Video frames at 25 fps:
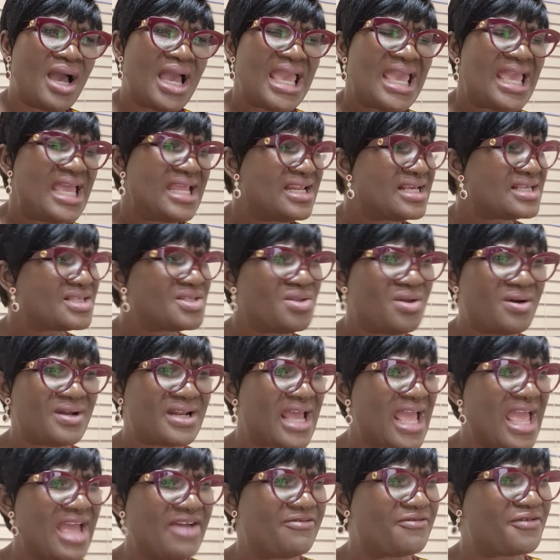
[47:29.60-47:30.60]
It is
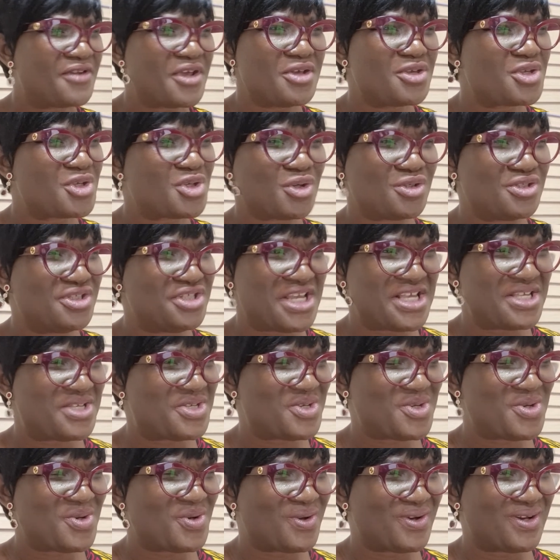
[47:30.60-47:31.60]
not every
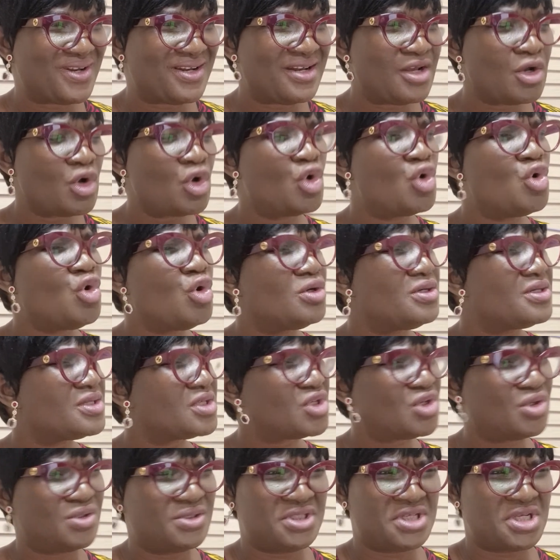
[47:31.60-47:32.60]
suggestion, good
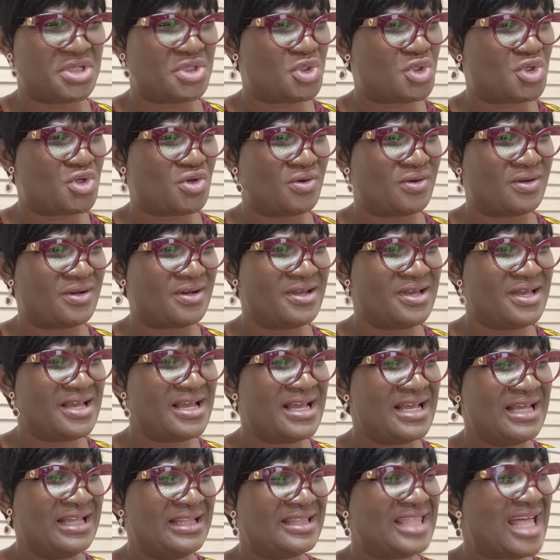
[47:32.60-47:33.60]
suggestion,
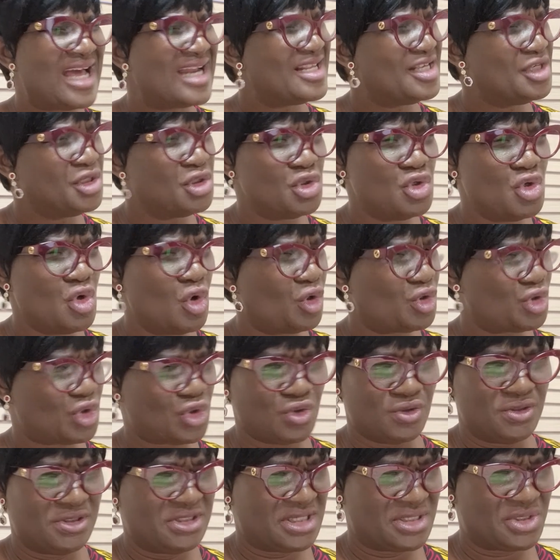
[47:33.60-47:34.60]
that is your
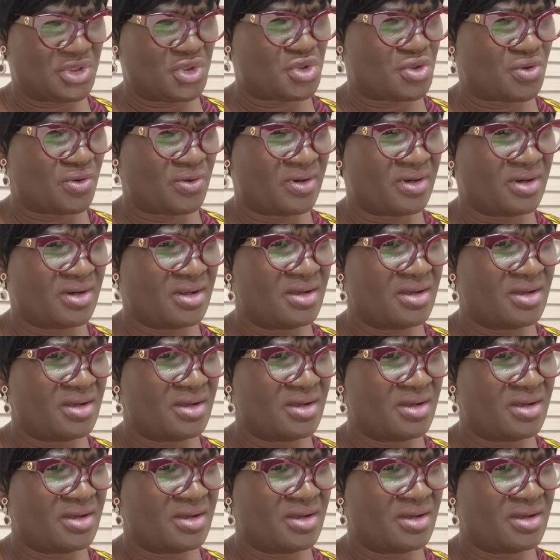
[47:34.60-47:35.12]
suggestion.